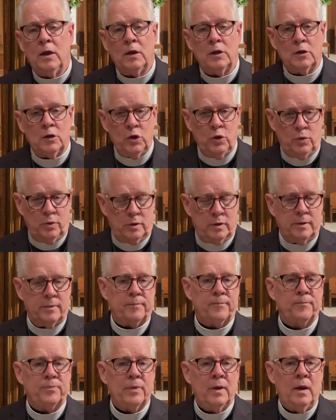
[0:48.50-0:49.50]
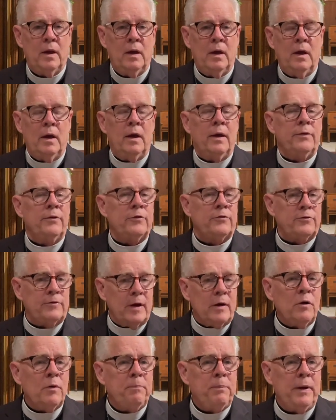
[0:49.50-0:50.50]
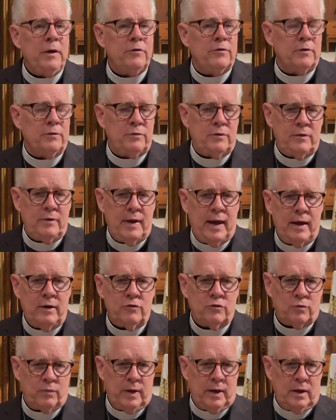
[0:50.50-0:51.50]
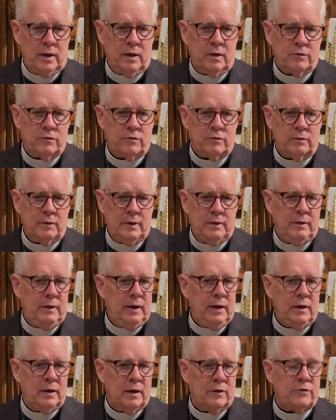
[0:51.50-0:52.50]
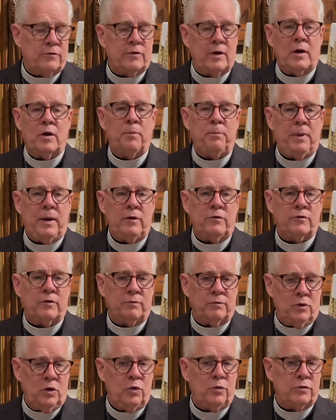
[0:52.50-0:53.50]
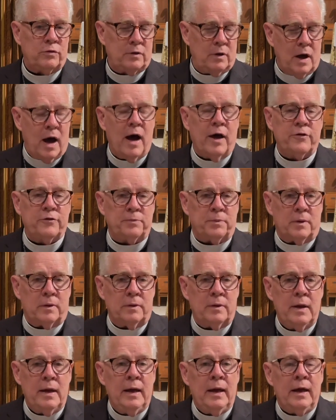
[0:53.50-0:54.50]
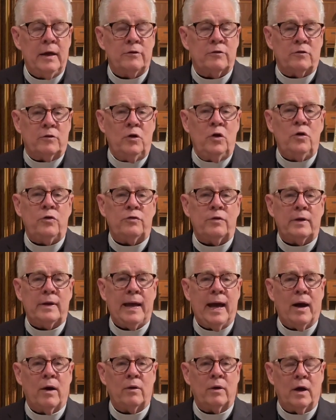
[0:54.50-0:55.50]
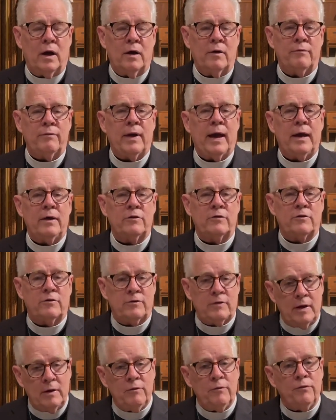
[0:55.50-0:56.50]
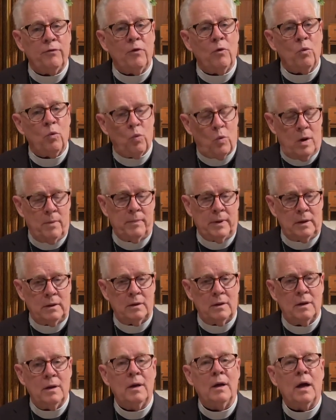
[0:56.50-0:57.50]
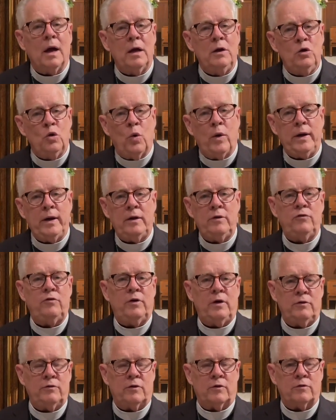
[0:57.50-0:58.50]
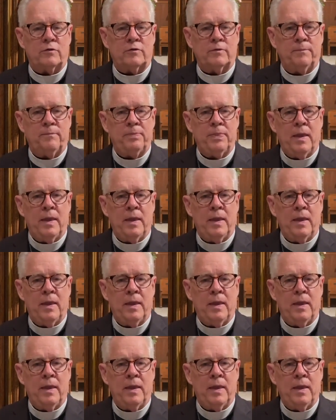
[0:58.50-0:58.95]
Luke. The centerpiece of today's readings, indeed a centerpiece of Luke's gospel, is Luke's account of a sinful woman anointing Jesus.